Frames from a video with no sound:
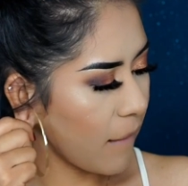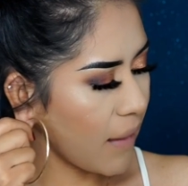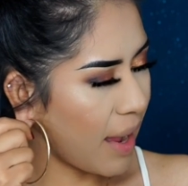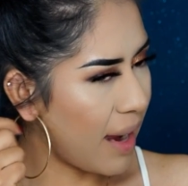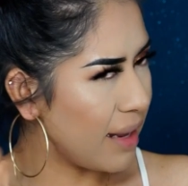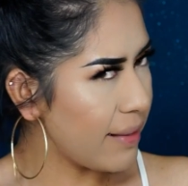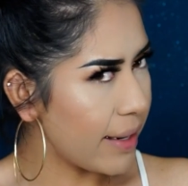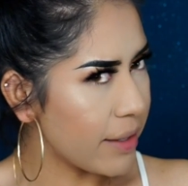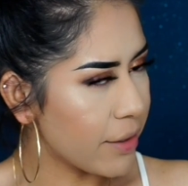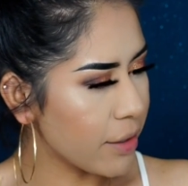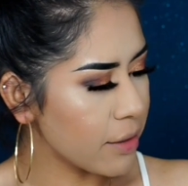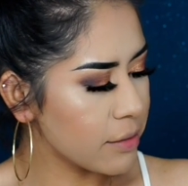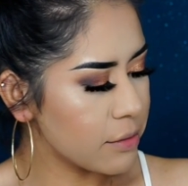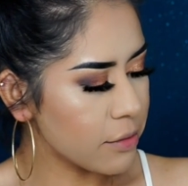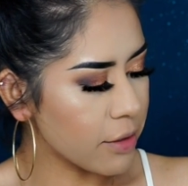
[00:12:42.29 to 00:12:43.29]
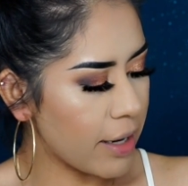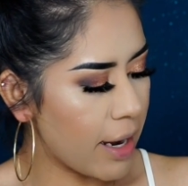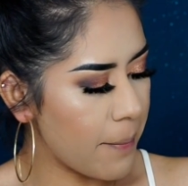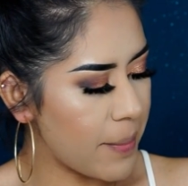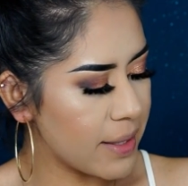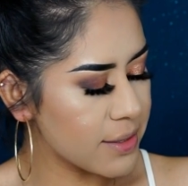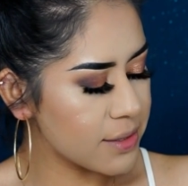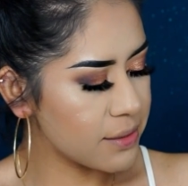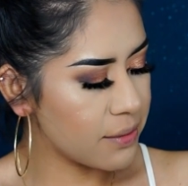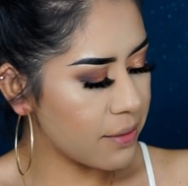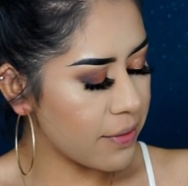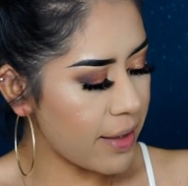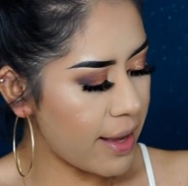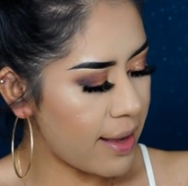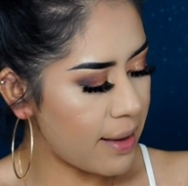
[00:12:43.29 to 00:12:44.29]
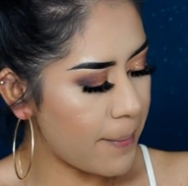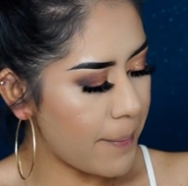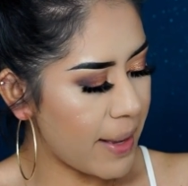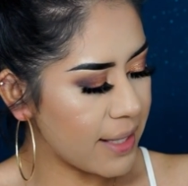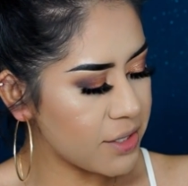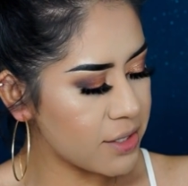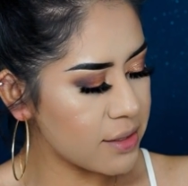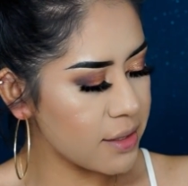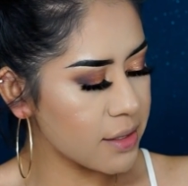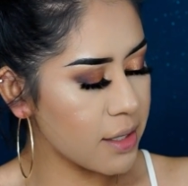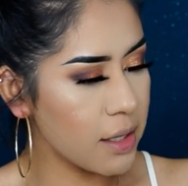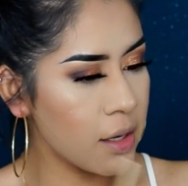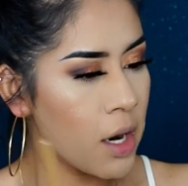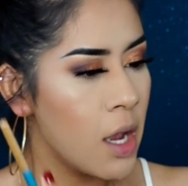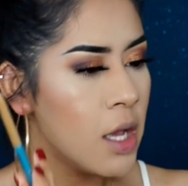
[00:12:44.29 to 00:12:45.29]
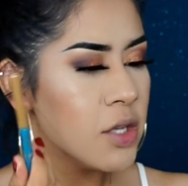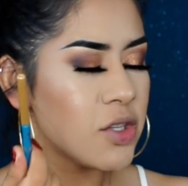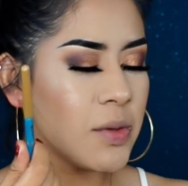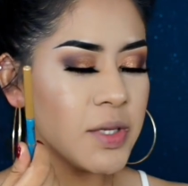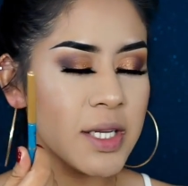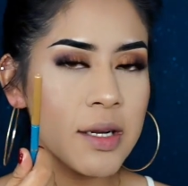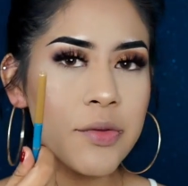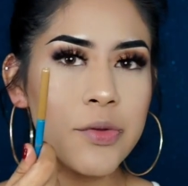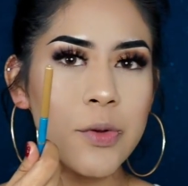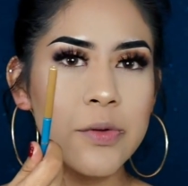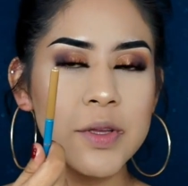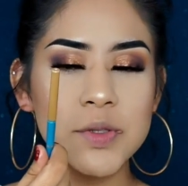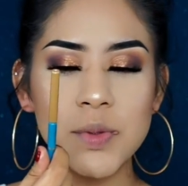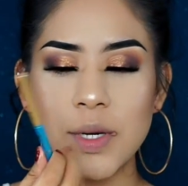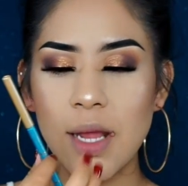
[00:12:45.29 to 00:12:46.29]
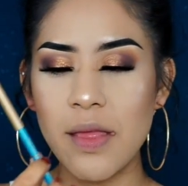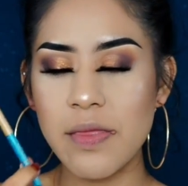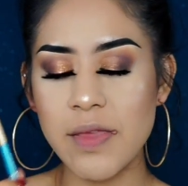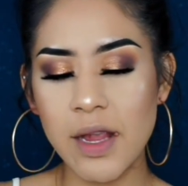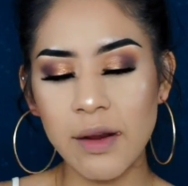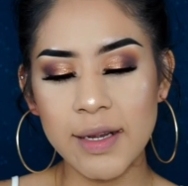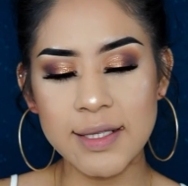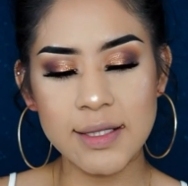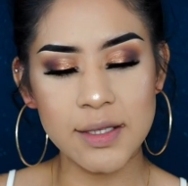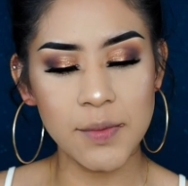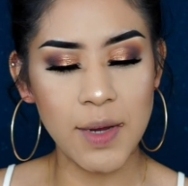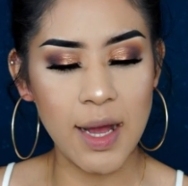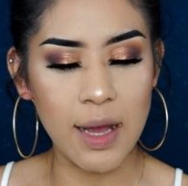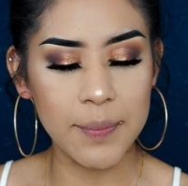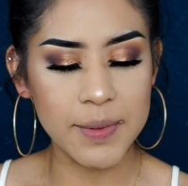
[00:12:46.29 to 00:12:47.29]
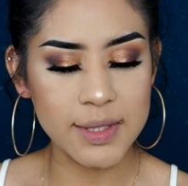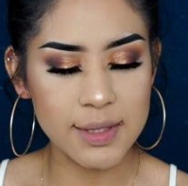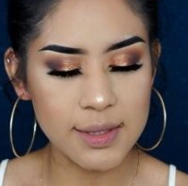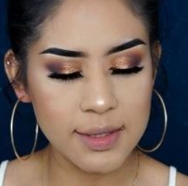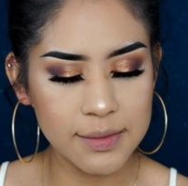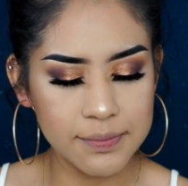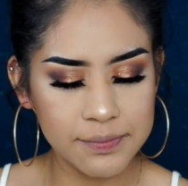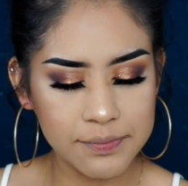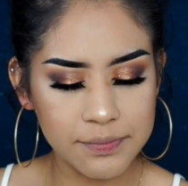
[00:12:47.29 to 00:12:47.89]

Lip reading: eyeliner or eye pencil that matches this color, so I'm just gonna throw this one in there and see what happens.